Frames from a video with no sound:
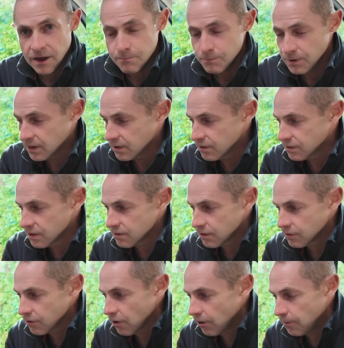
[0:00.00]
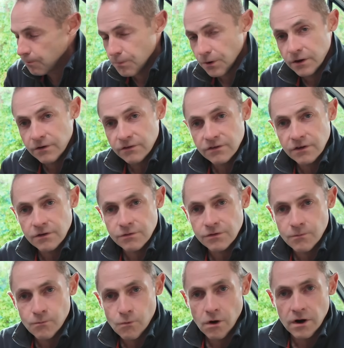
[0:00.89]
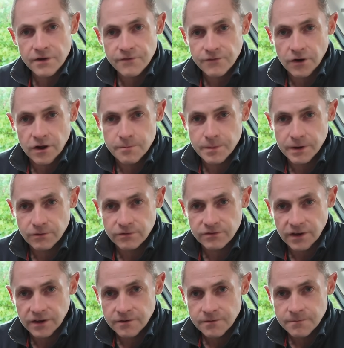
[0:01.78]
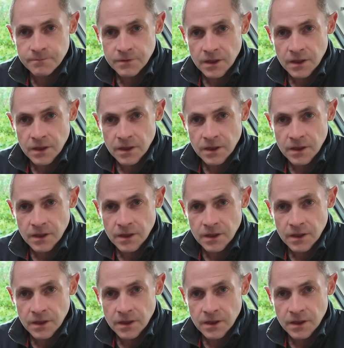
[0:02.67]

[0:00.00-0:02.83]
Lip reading: Because this has got Bluetooth and Wi-Fi built in.